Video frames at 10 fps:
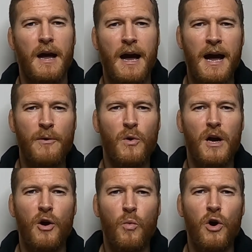how
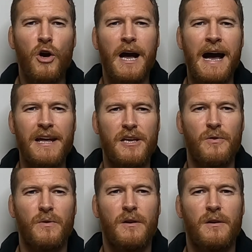aware are
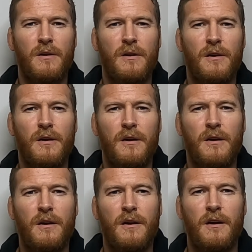you
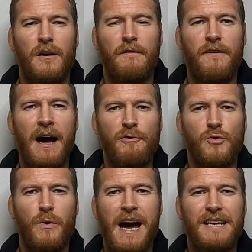of how
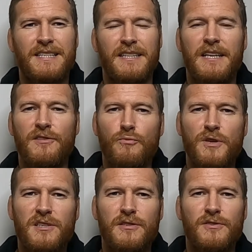you reacted in the
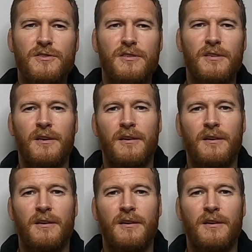recent